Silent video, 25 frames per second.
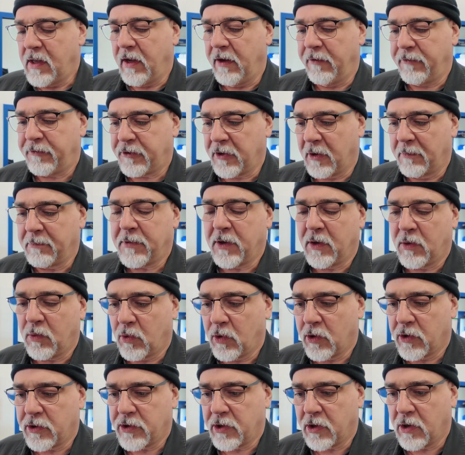If something
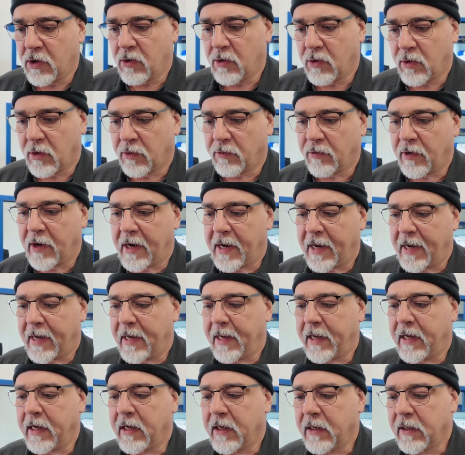were to go
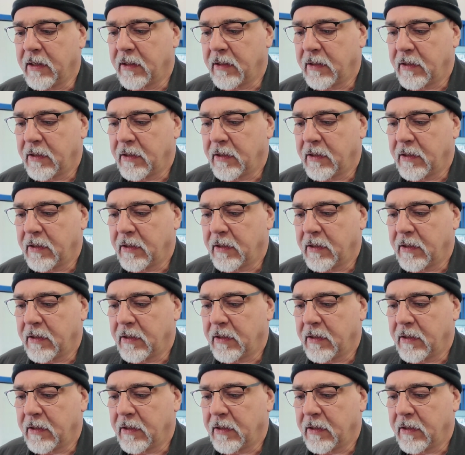awry,